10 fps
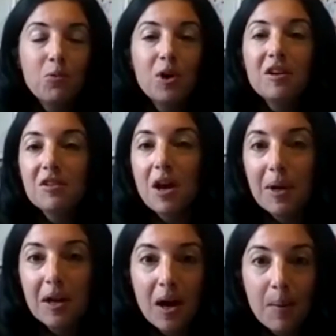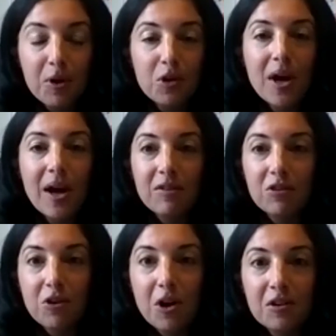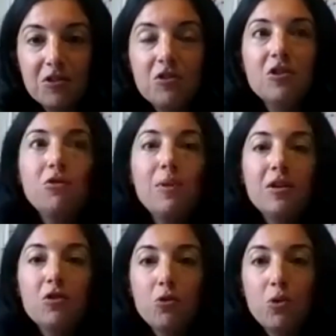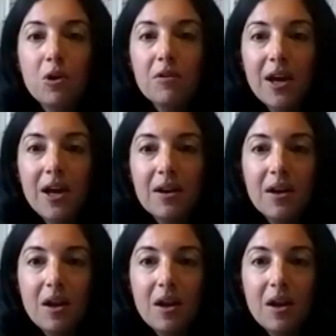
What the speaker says: one is coming up or you haven't started, to just make sure that